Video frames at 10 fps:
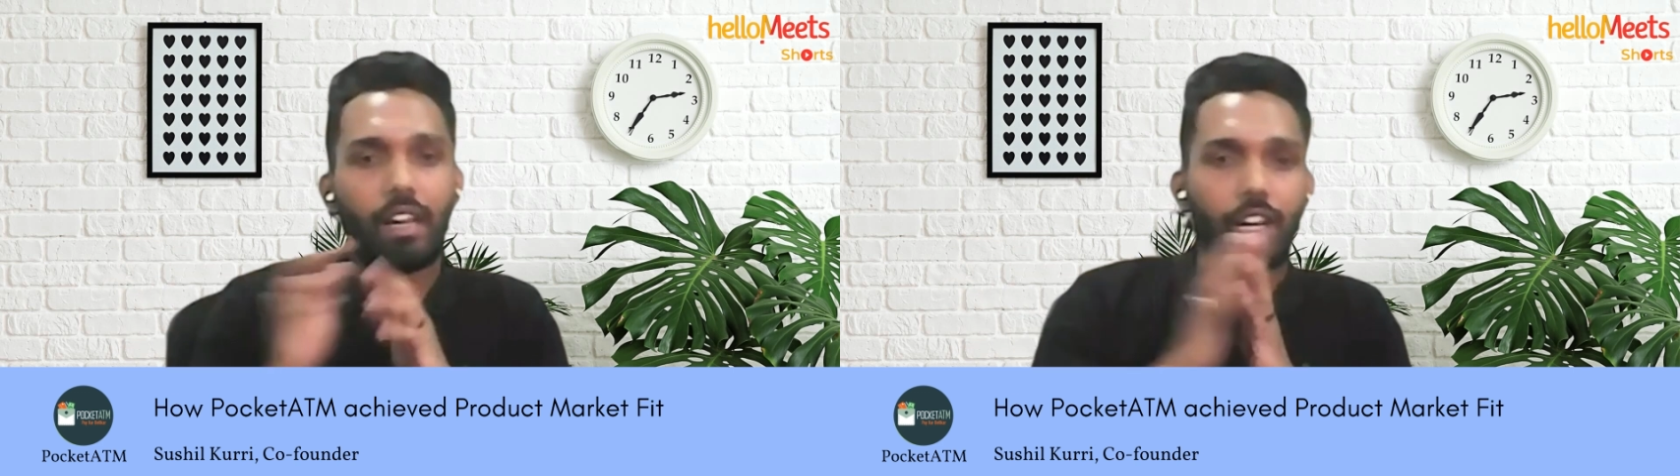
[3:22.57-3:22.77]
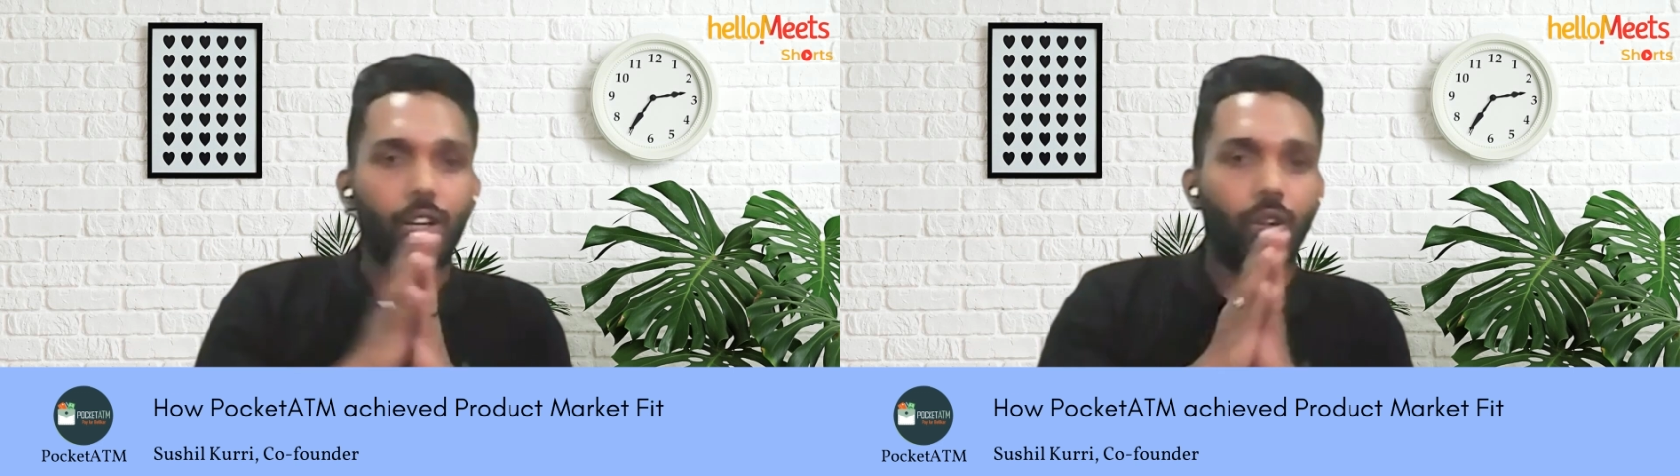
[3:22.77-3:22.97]

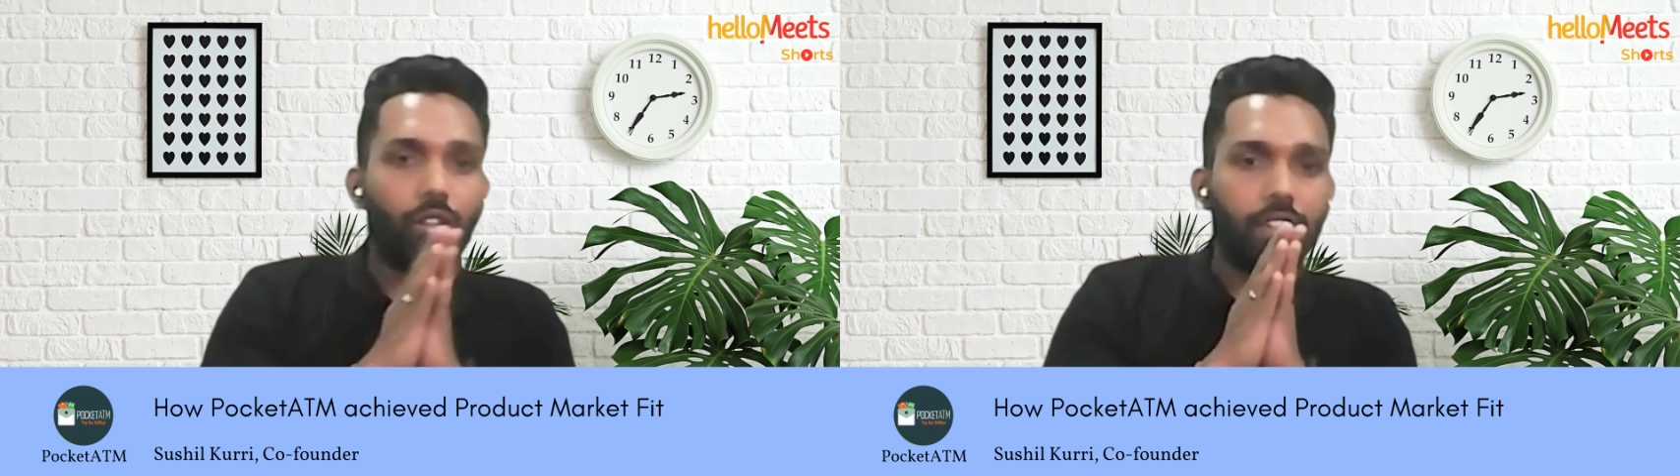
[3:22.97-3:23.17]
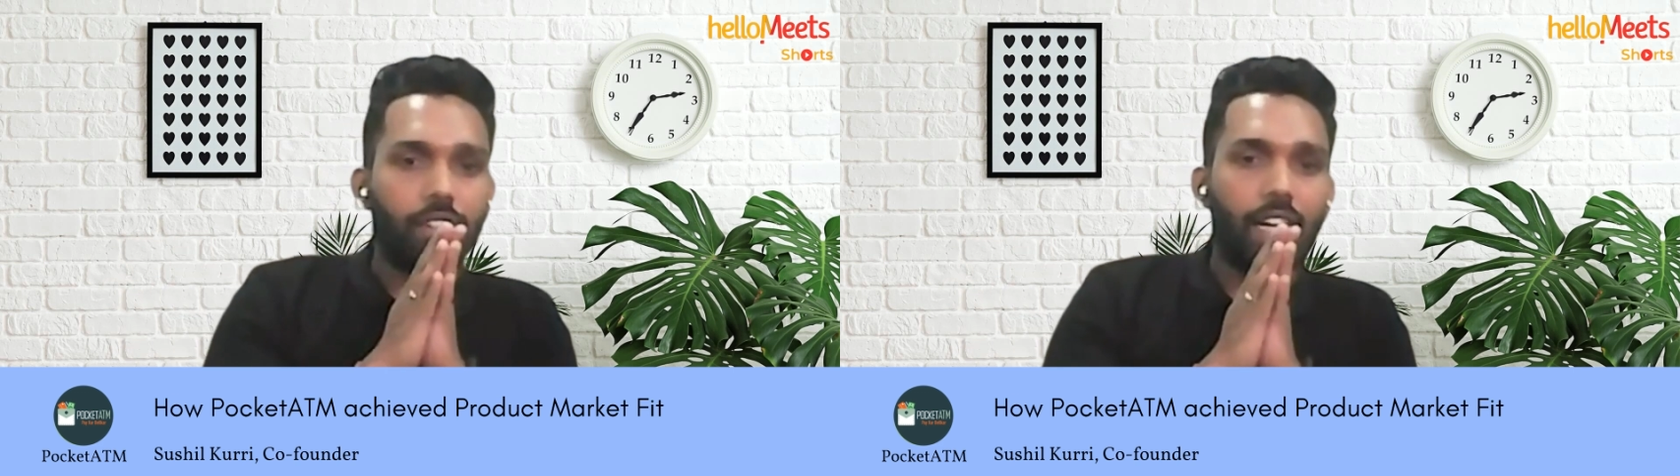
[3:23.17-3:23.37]
You
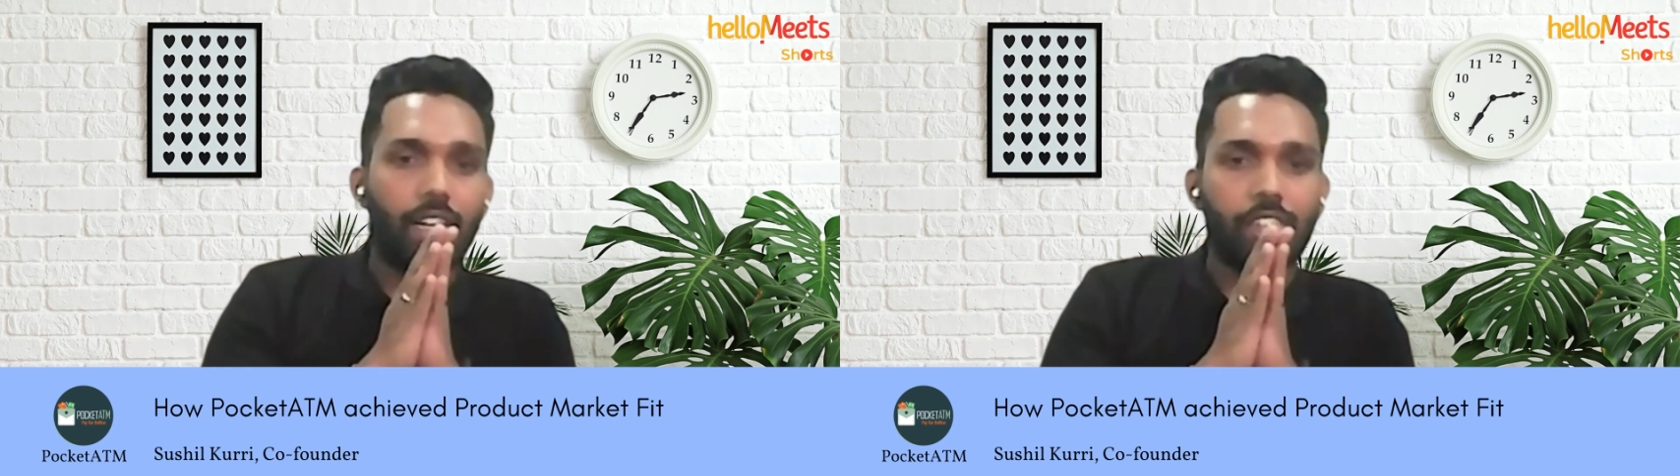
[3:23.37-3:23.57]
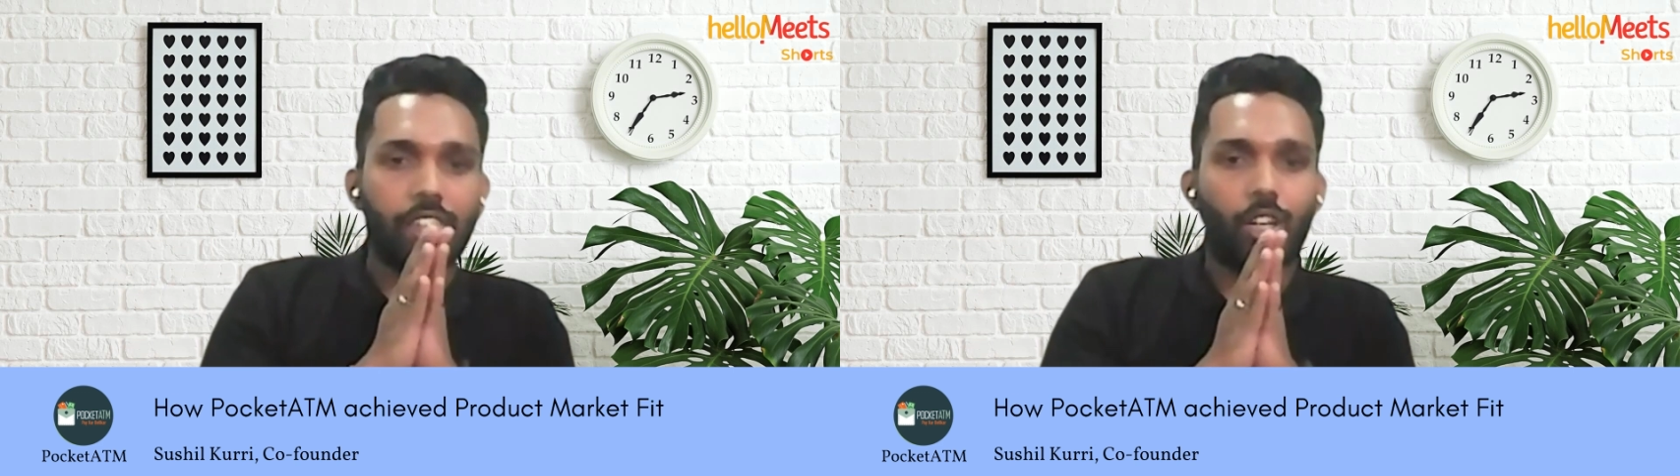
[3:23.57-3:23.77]
know,
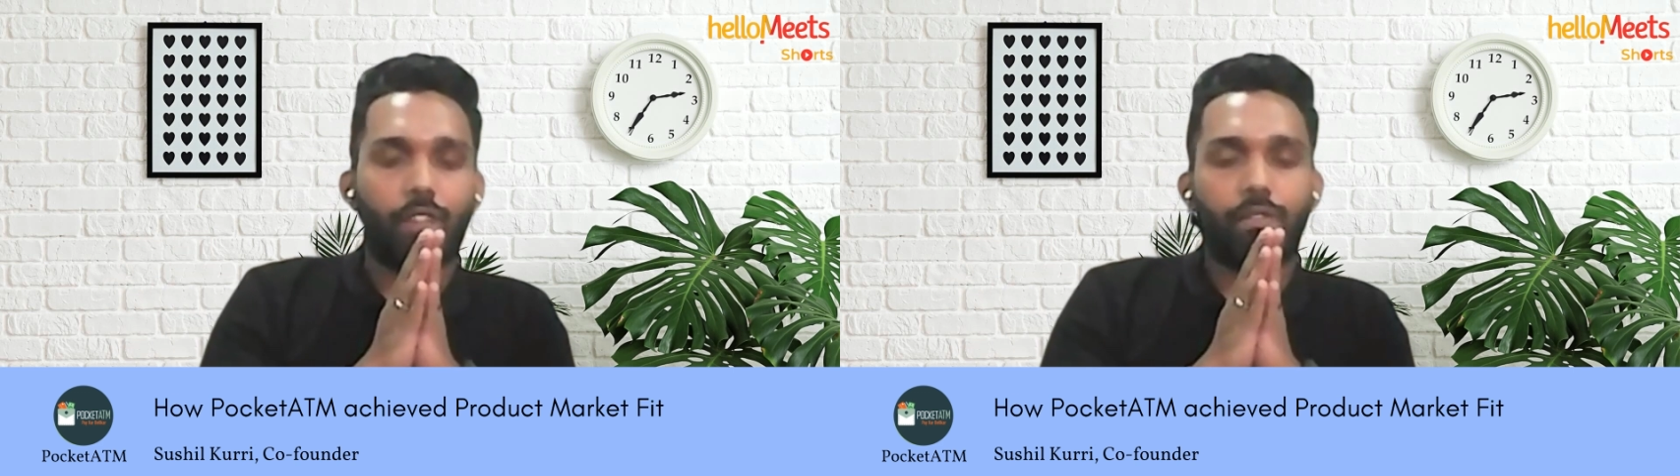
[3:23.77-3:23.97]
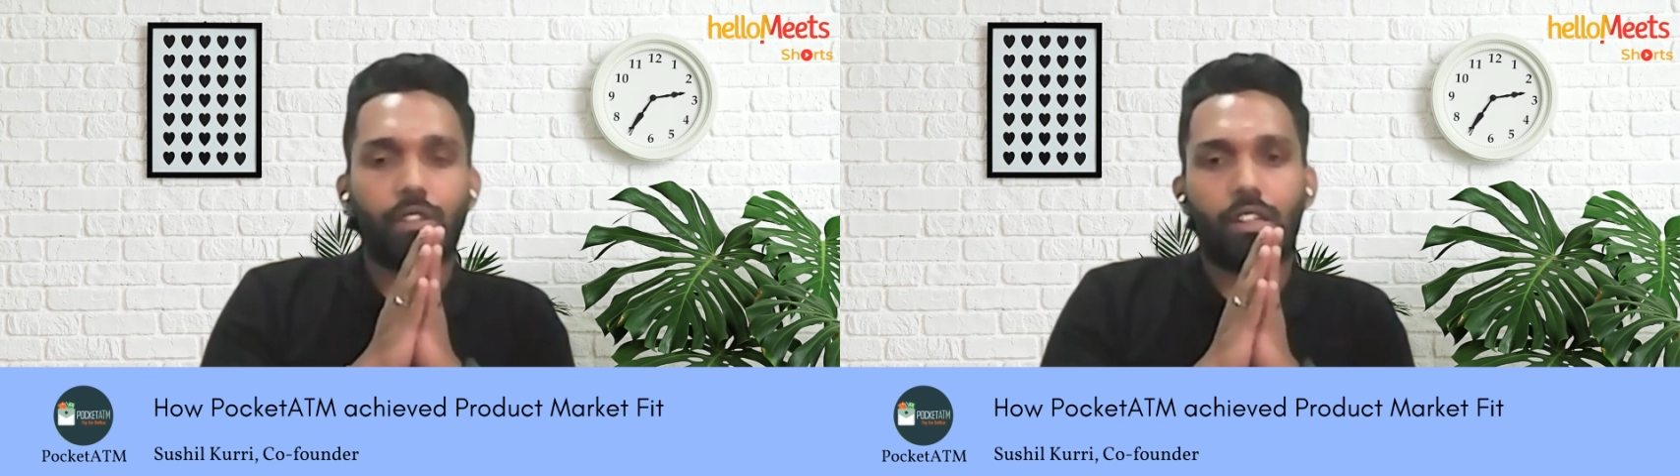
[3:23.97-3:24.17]
they instead
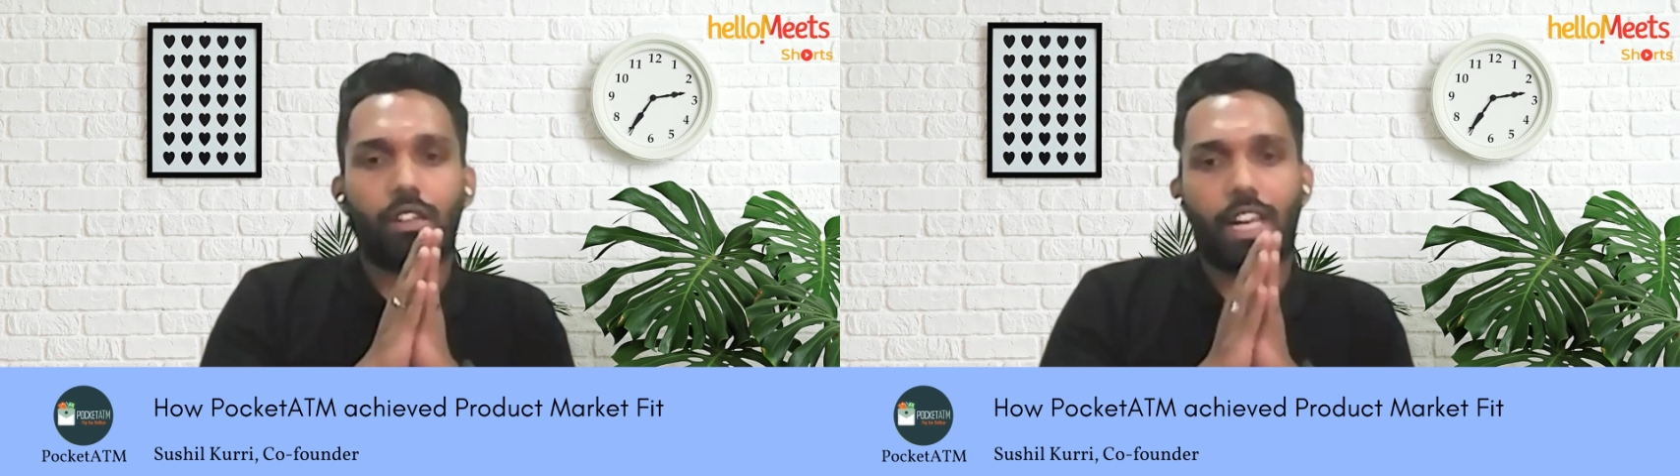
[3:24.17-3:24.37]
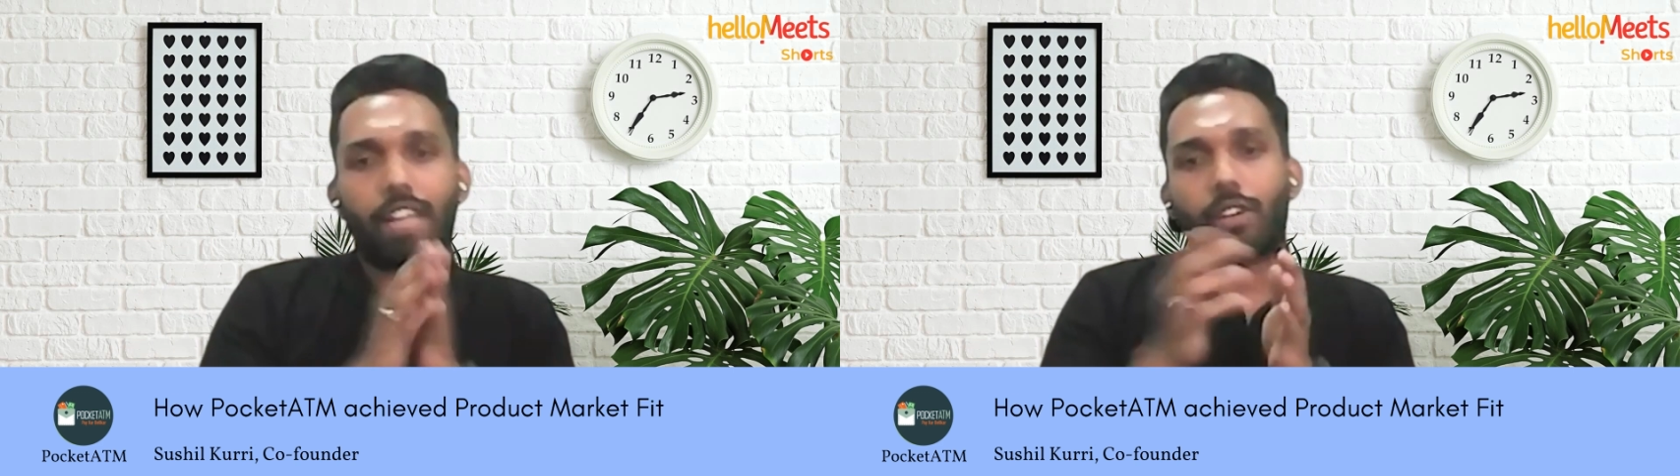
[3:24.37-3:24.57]
of
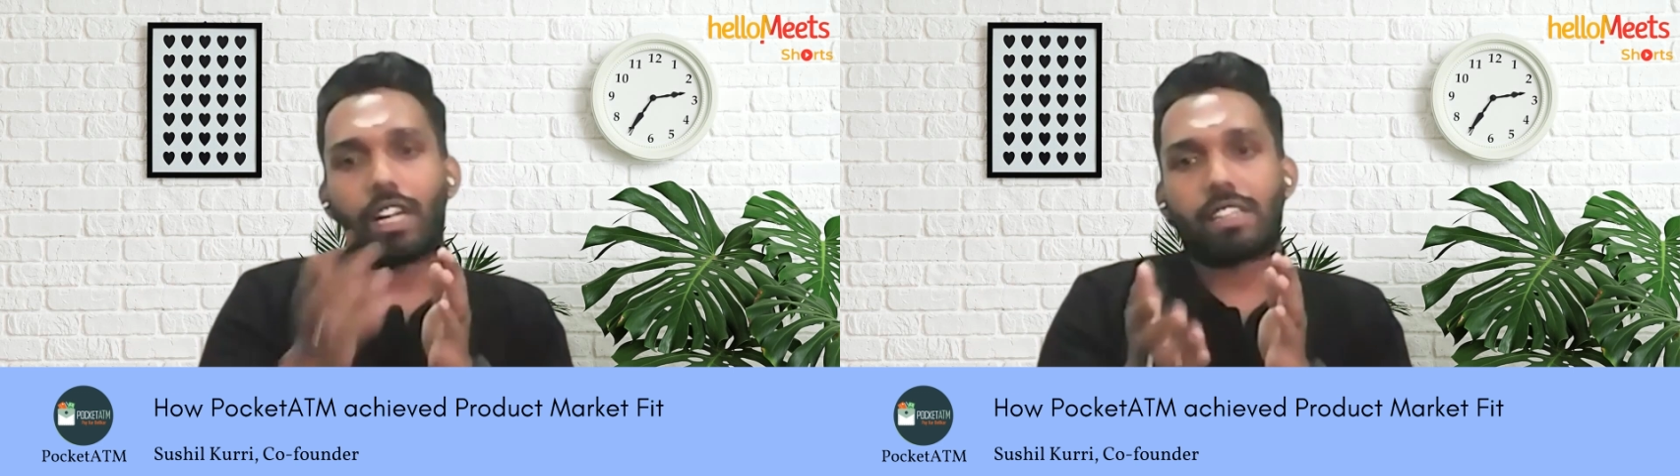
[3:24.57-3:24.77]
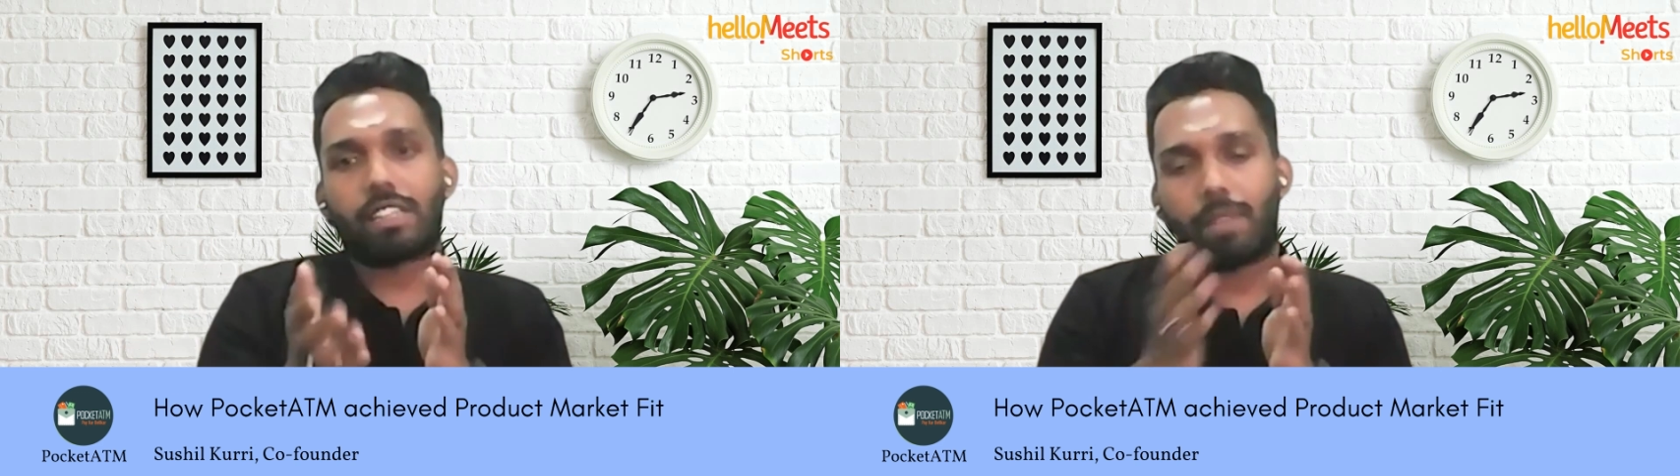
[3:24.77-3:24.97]
uh, like, for
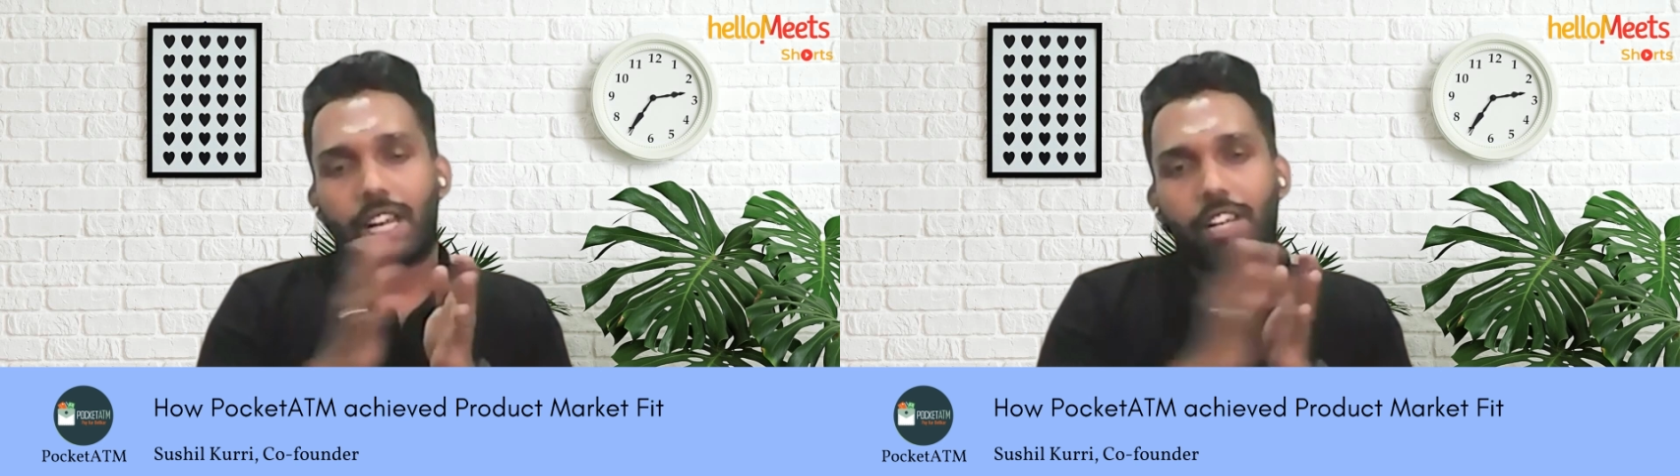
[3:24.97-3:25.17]
an example,